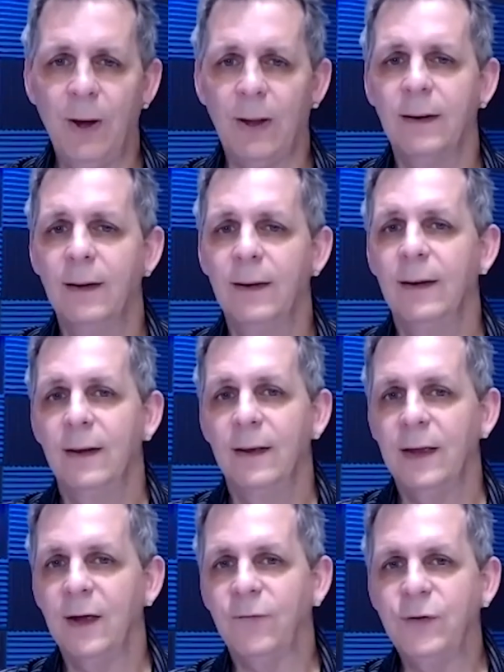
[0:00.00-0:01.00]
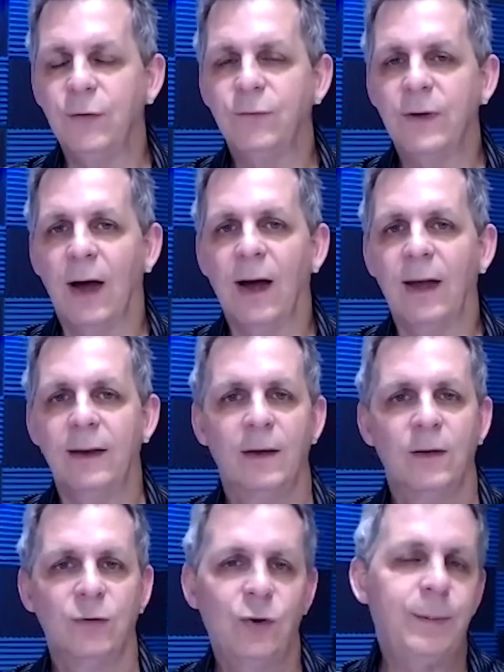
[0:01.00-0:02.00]
But if you've
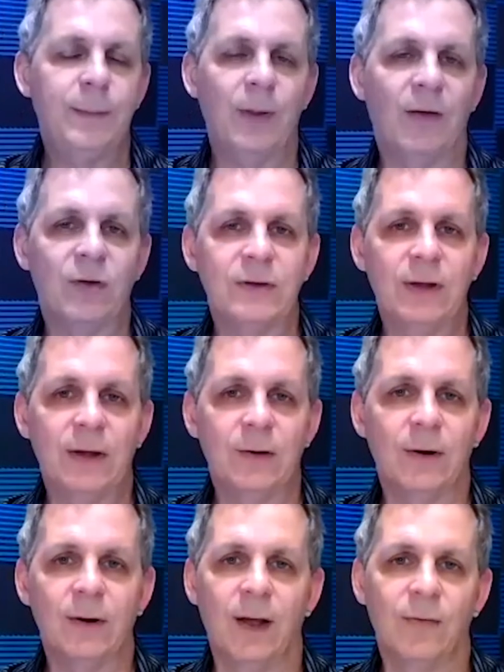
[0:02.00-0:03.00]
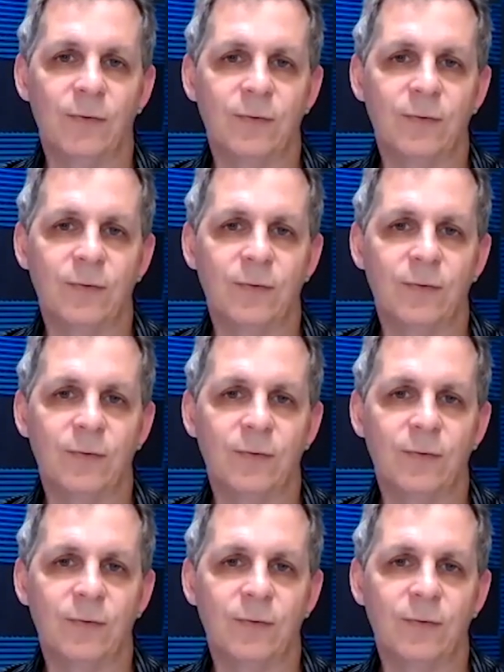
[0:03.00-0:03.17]
got two people having dinner